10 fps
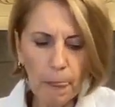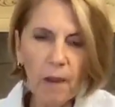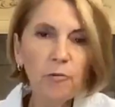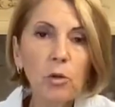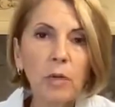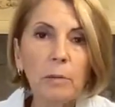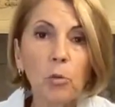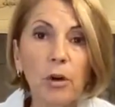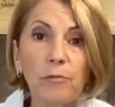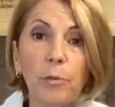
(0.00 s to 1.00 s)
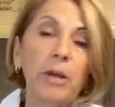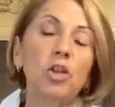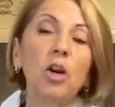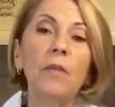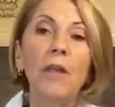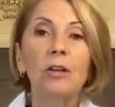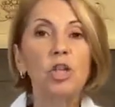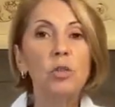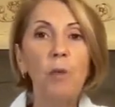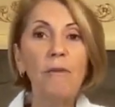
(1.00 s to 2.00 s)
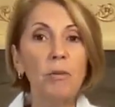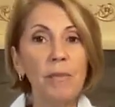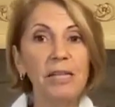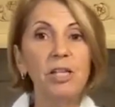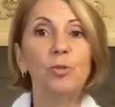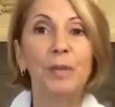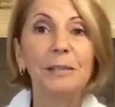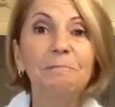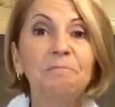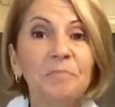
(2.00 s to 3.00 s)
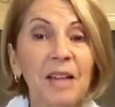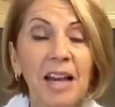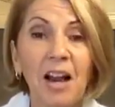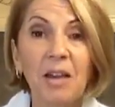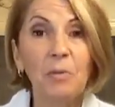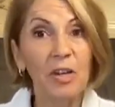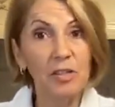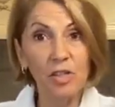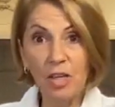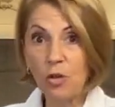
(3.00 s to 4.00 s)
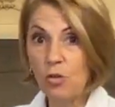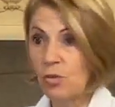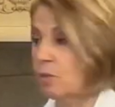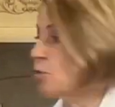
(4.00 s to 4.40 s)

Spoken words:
If you'd like more information on that, just private message me, and I can send you some